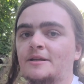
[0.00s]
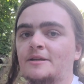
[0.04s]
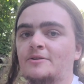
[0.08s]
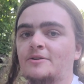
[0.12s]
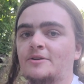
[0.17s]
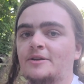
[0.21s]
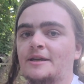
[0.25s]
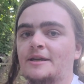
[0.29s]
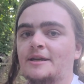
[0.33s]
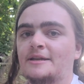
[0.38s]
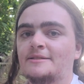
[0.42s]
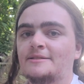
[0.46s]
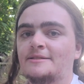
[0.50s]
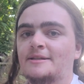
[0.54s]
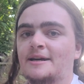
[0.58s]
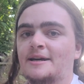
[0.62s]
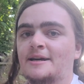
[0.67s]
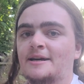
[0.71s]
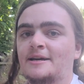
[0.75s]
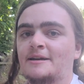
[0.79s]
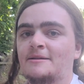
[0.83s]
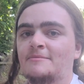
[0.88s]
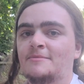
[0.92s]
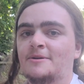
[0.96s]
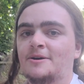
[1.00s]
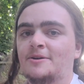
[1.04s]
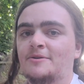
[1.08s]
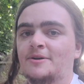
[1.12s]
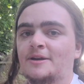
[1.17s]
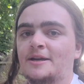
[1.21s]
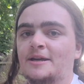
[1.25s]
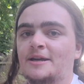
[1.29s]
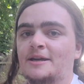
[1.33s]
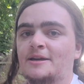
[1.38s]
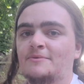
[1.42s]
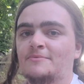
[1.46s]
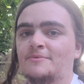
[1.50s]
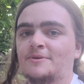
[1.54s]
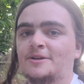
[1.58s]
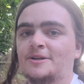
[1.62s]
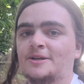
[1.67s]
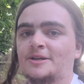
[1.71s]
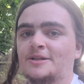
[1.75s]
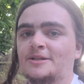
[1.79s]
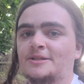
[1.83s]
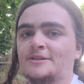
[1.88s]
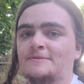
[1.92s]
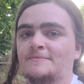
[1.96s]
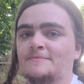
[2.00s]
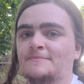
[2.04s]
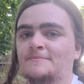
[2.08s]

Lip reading: Looking at time. Okay, we're good.